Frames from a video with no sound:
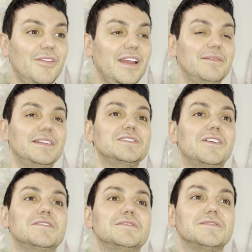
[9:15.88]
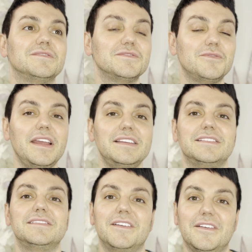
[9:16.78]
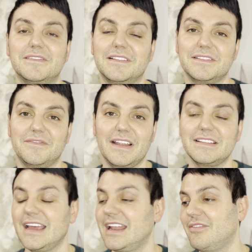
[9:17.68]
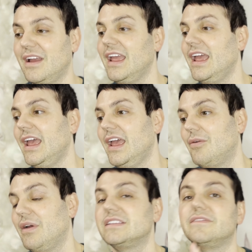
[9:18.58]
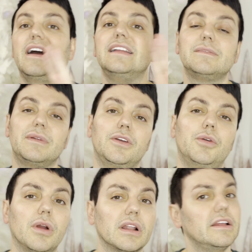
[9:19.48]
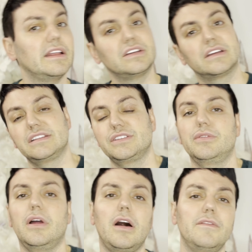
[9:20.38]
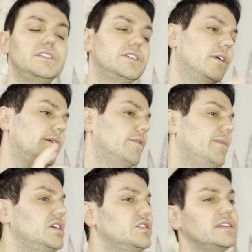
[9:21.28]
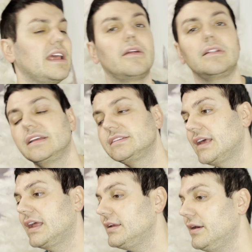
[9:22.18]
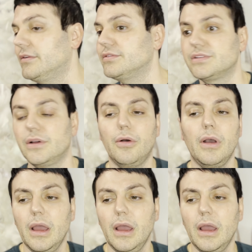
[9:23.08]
we had been charged twice to go to this event. Anyway, we had to find somebody who worked there. They took us into an office, took our information down, this, that, and the other. So